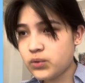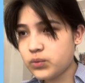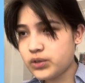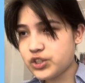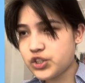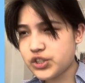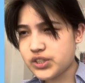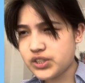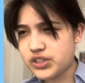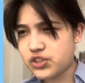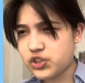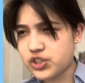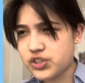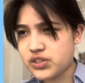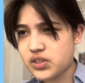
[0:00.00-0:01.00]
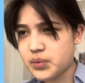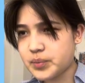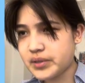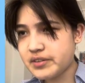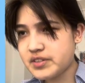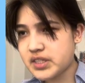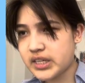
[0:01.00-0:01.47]
which is just a
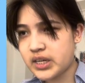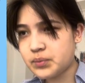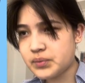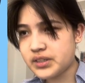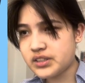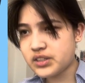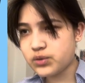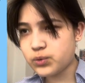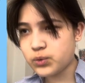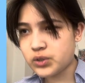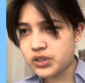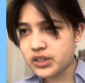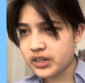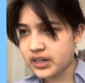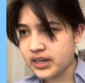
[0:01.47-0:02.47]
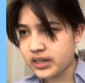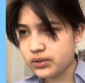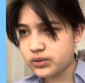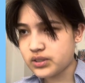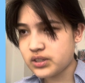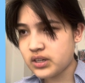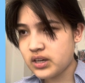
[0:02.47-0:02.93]
brief statement or
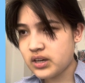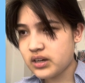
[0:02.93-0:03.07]
account